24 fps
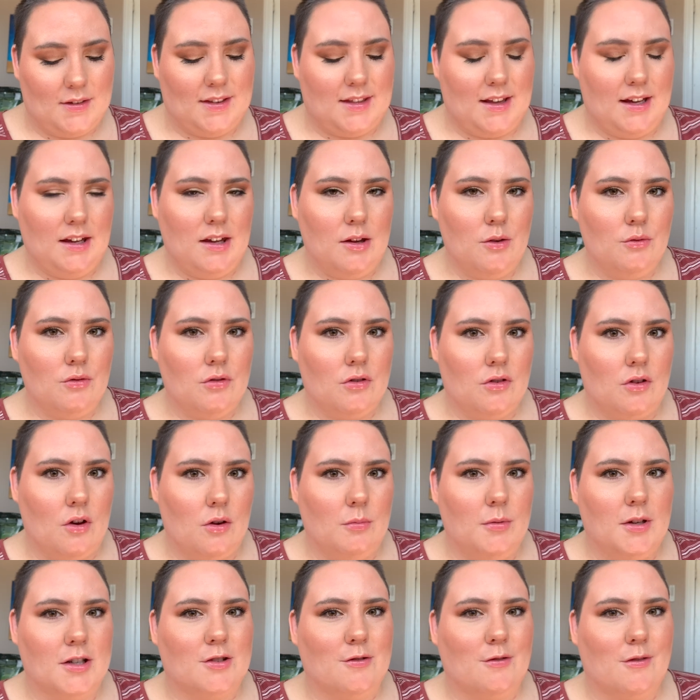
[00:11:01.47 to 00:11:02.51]
Thank you so
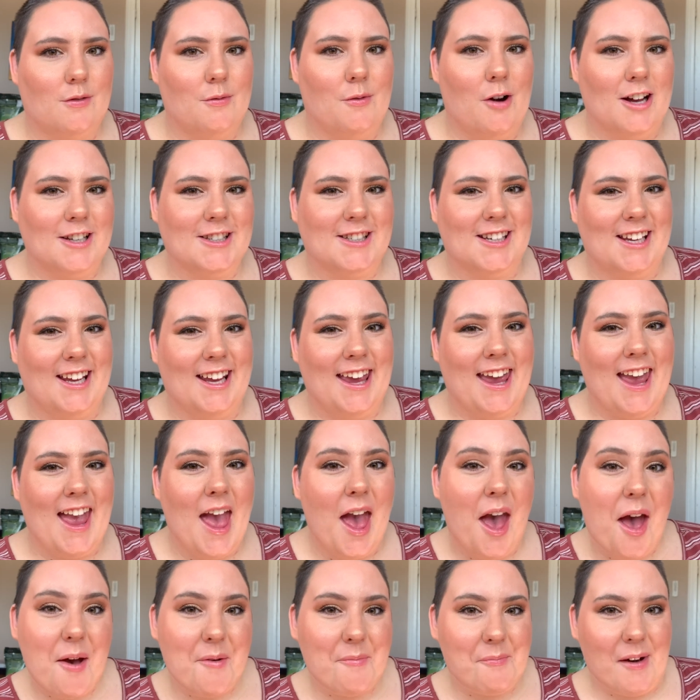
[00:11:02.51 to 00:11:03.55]
much for watching.
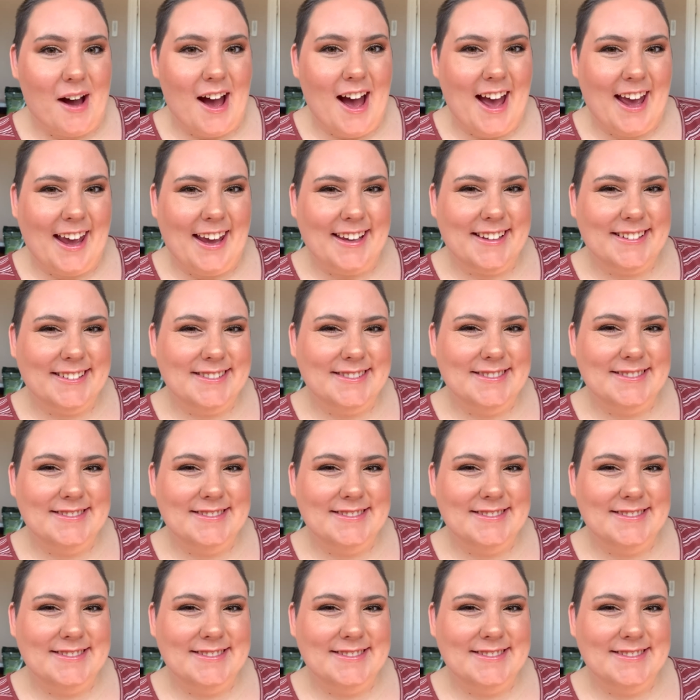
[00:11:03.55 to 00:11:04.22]
Bye.